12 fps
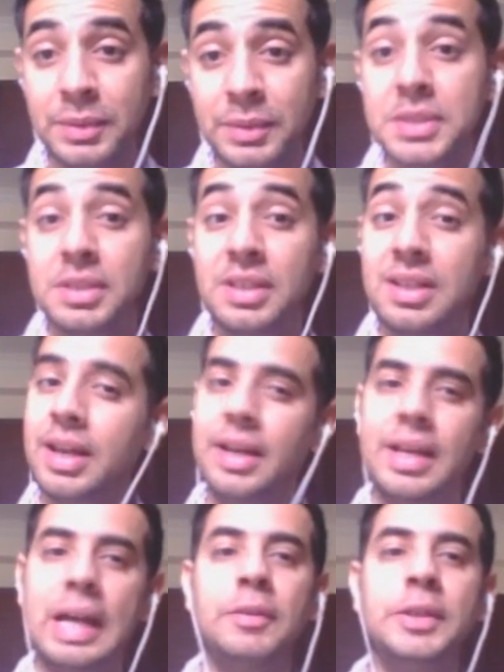It was
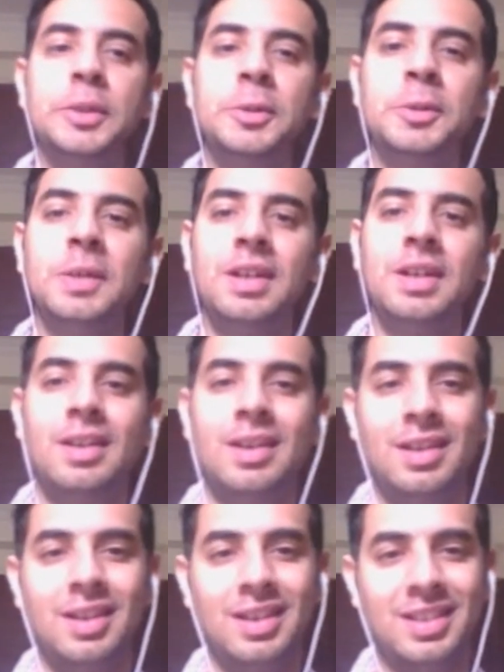great having you.
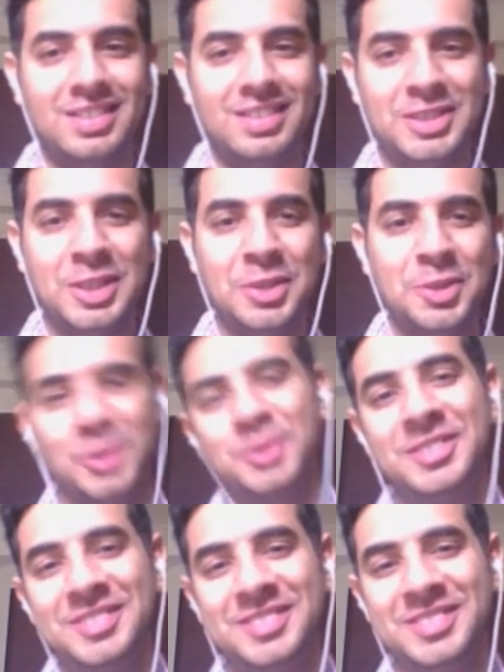See you
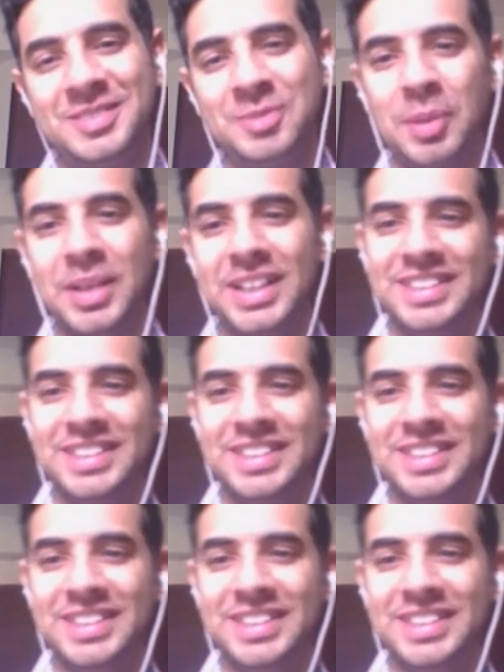soon. Bye bye.